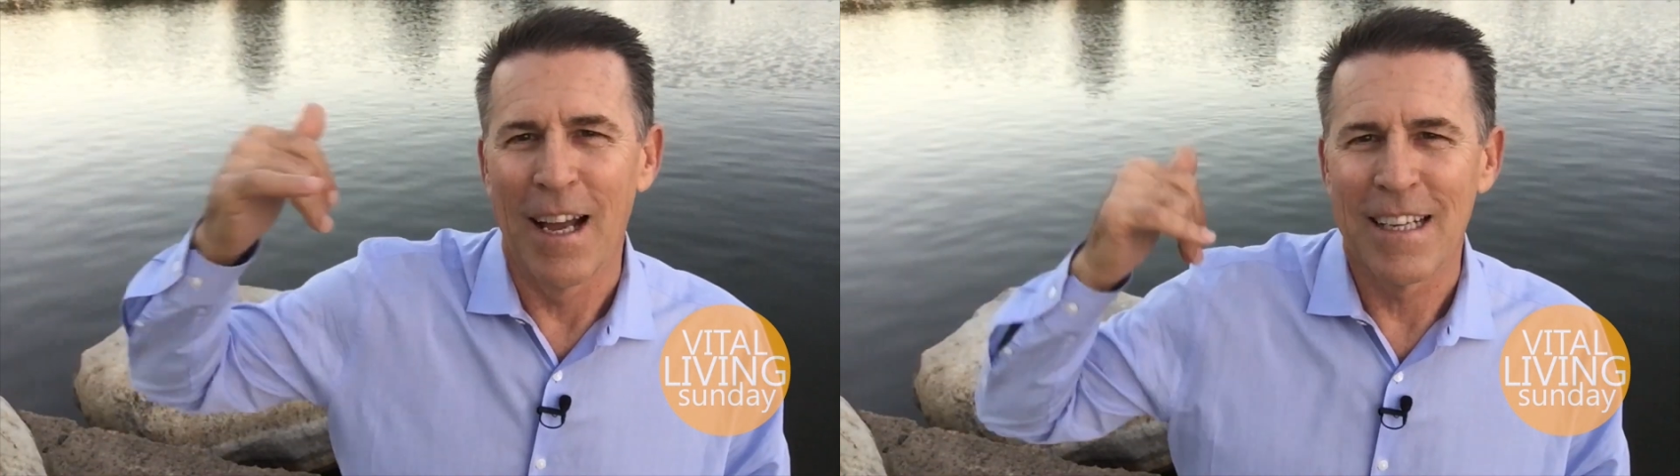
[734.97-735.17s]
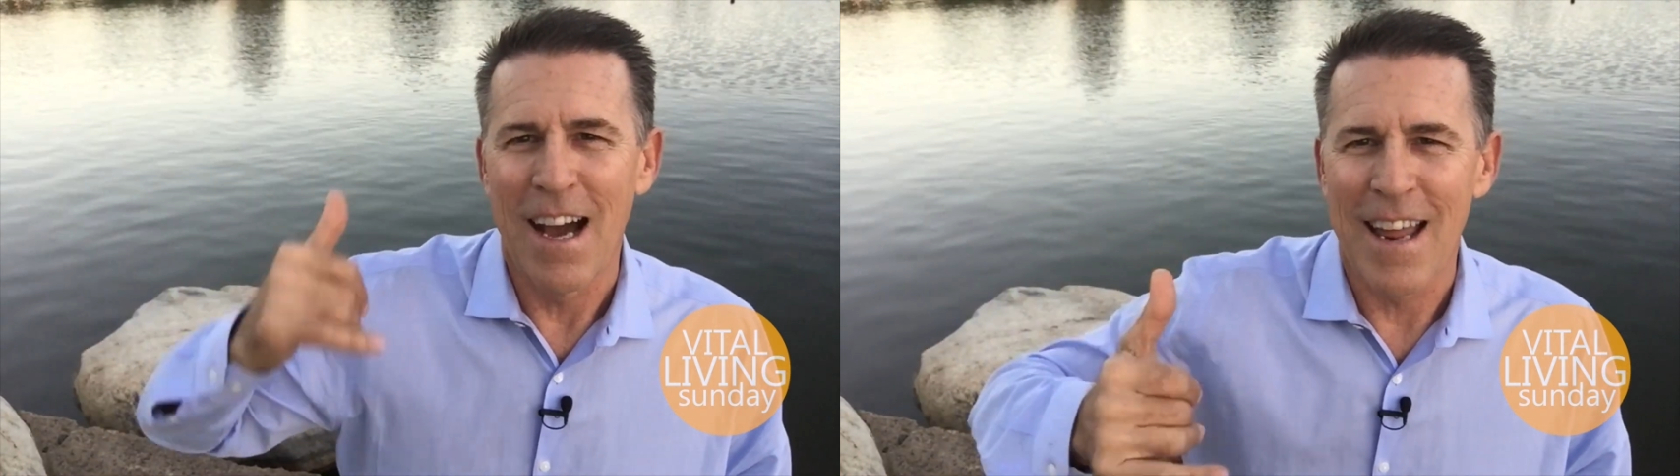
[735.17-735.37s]

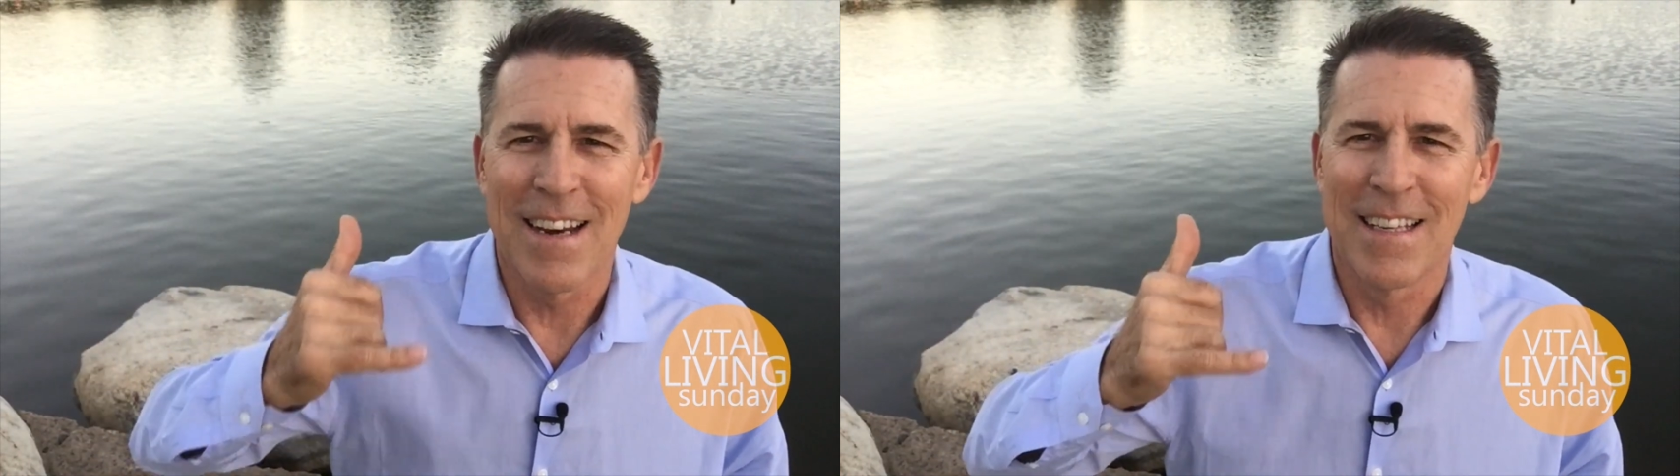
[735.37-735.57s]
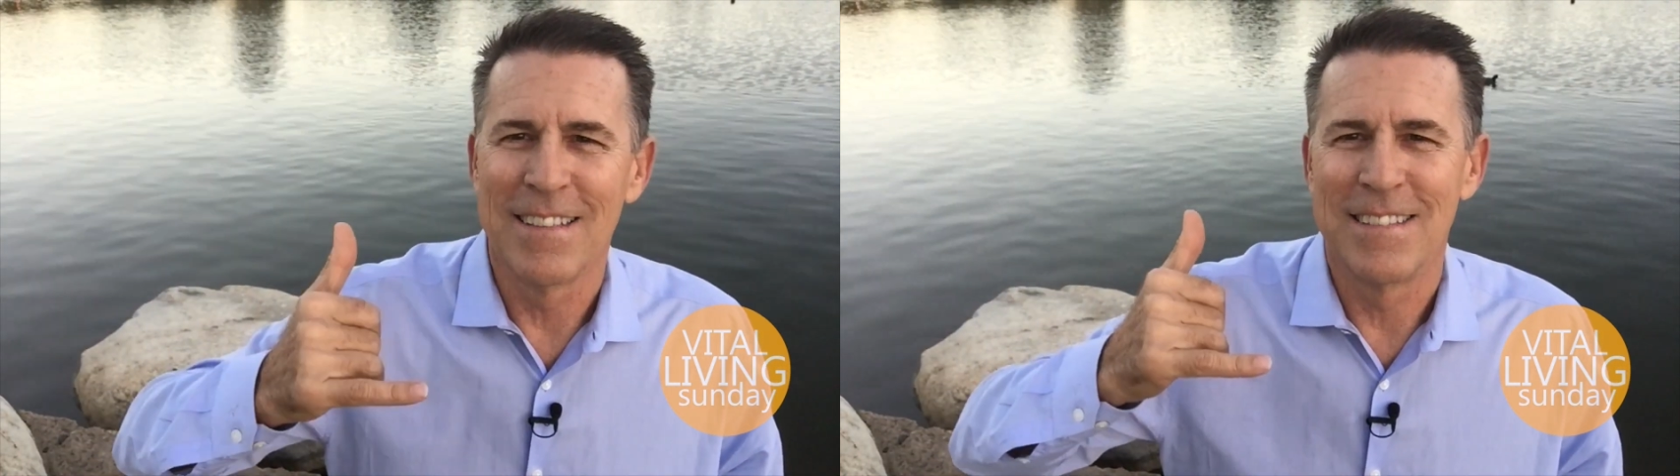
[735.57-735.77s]
I got
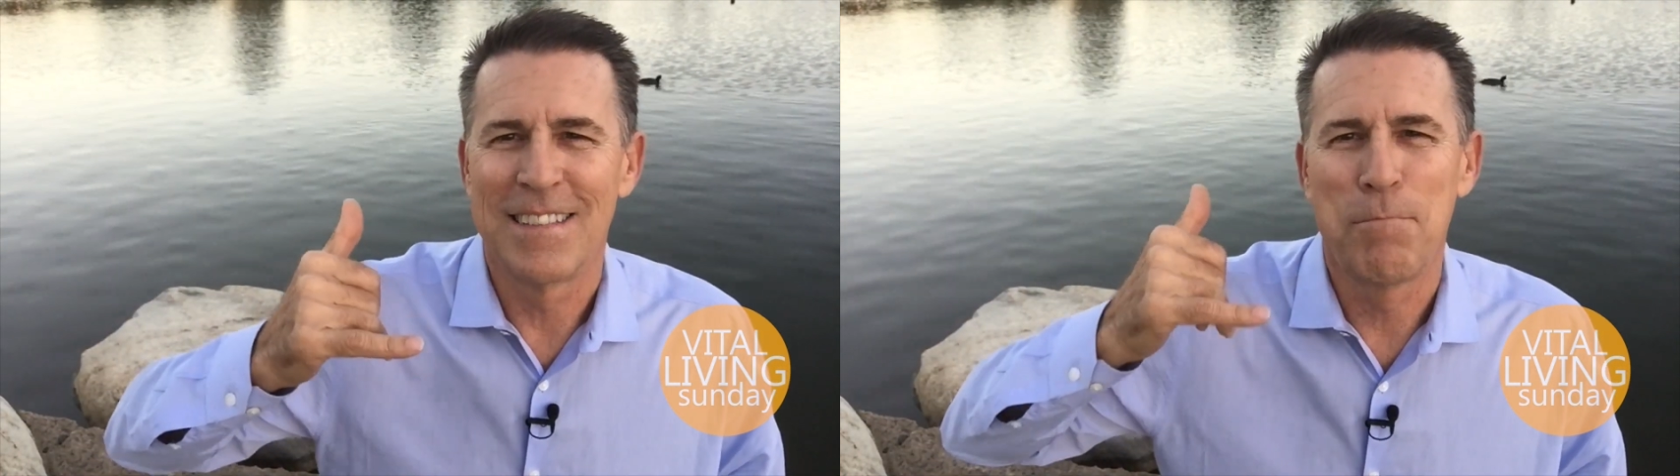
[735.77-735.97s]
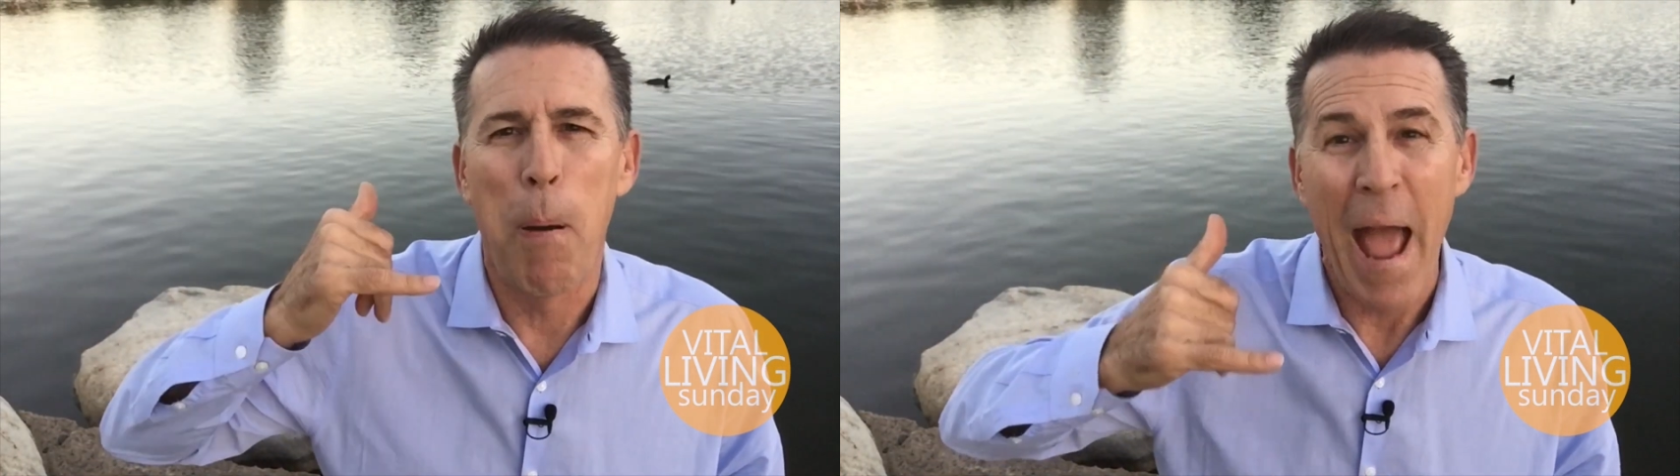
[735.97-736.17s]
on a
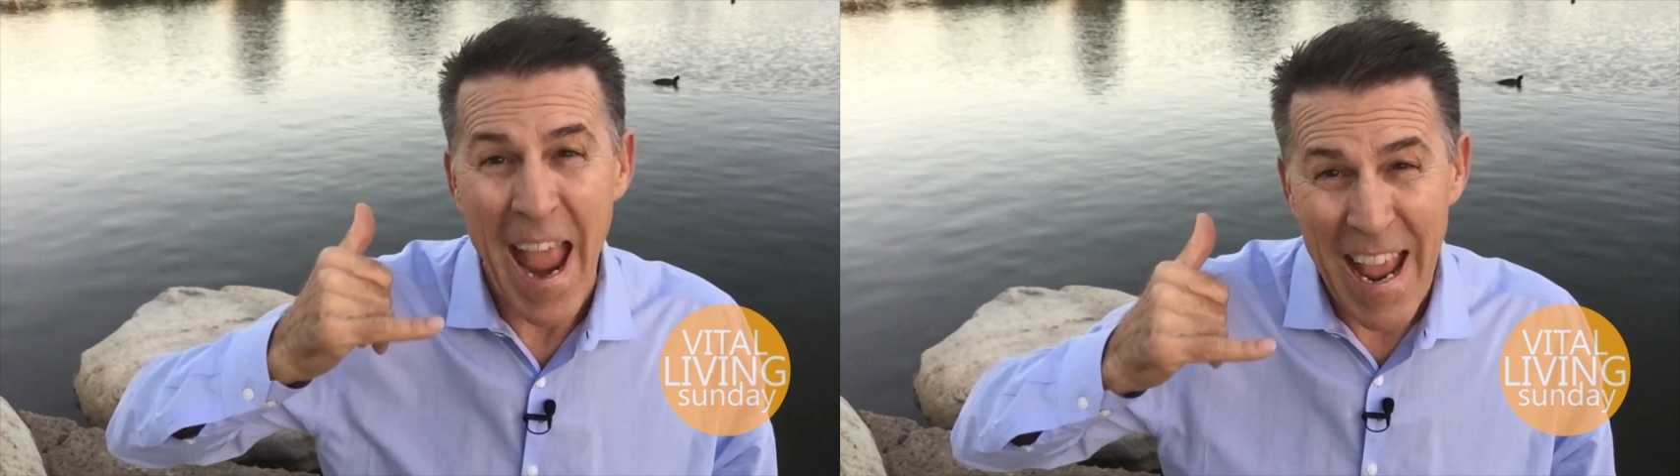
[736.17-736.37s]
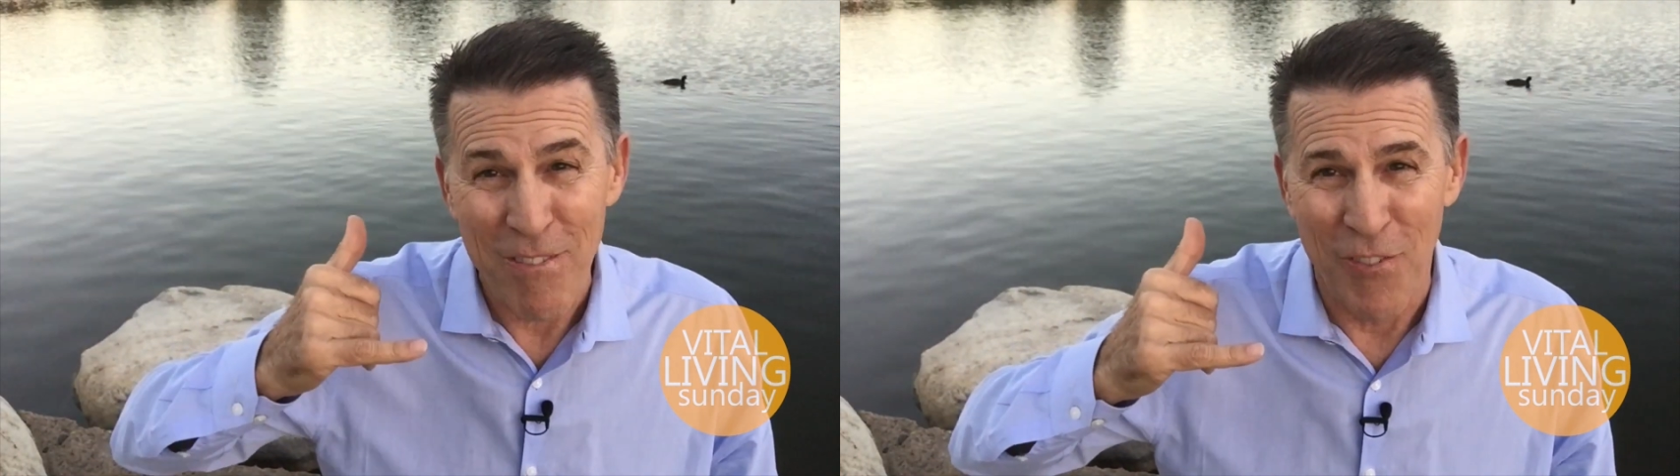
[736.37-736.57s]

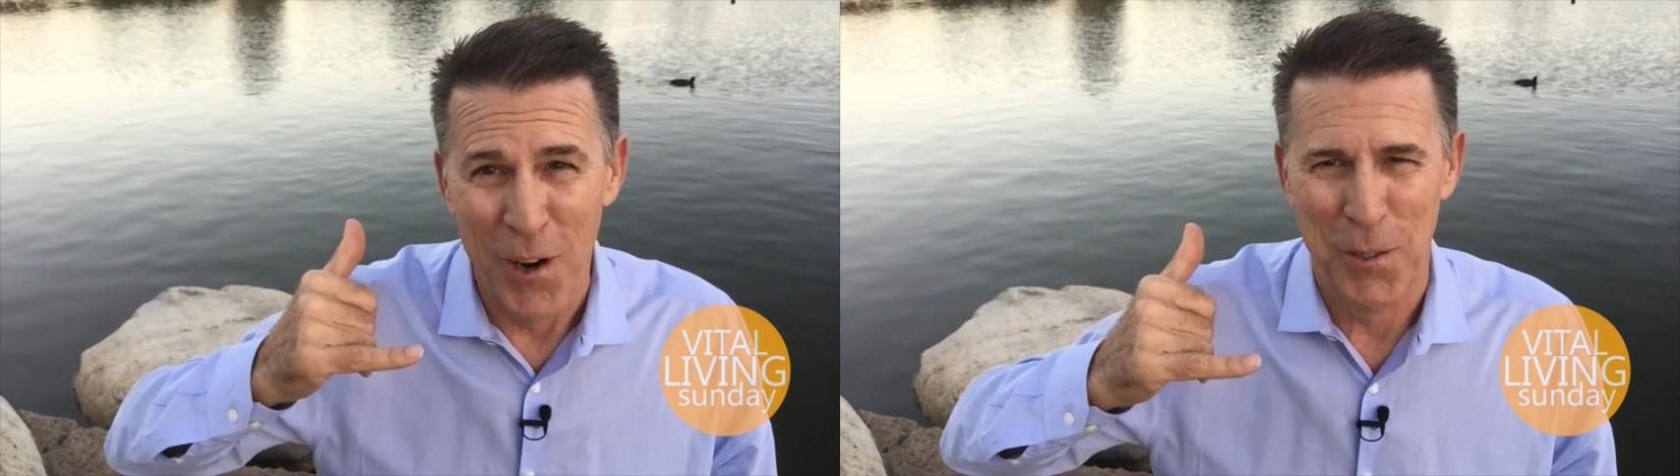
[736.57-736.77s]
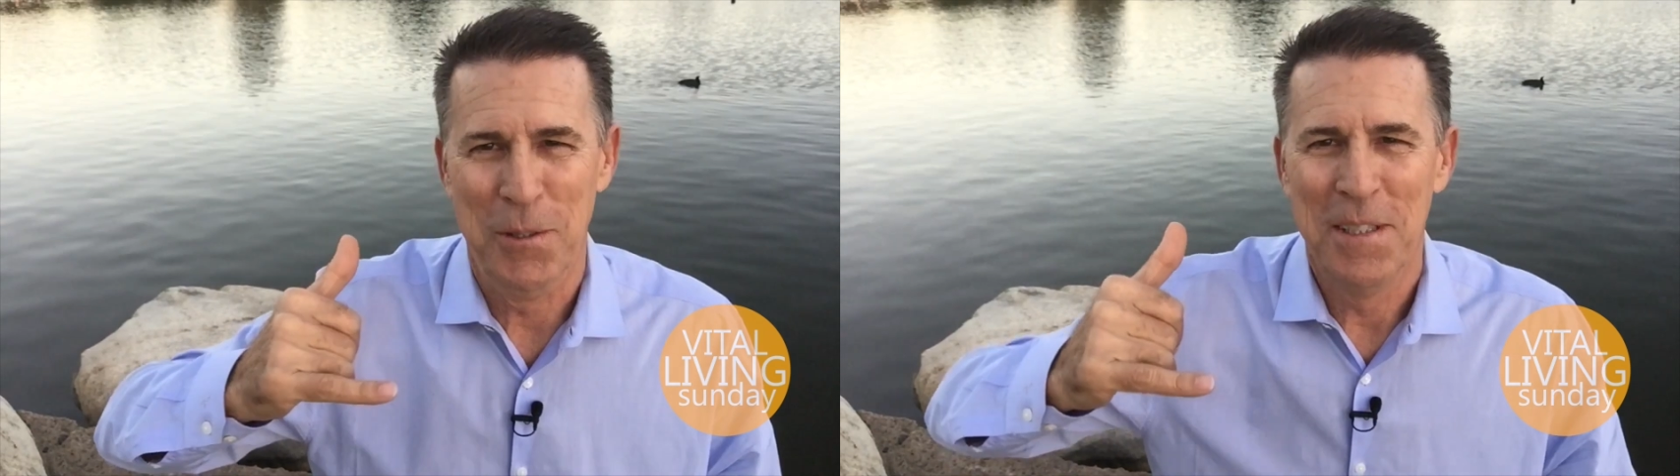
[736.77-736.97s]

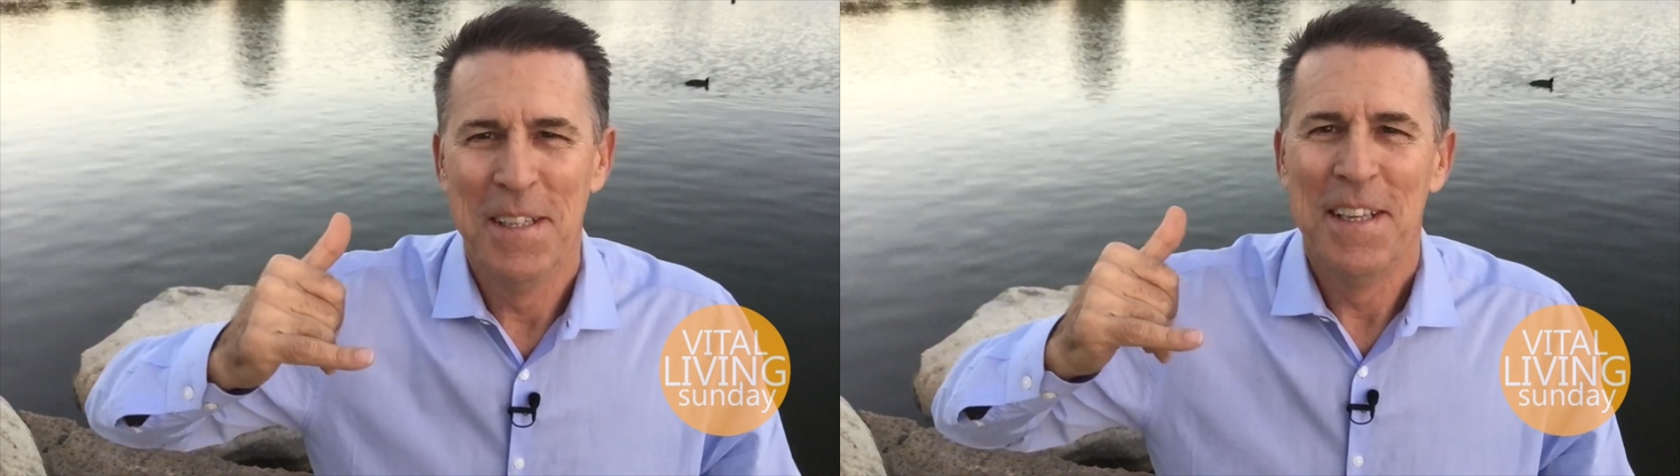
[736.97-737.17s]
payphone.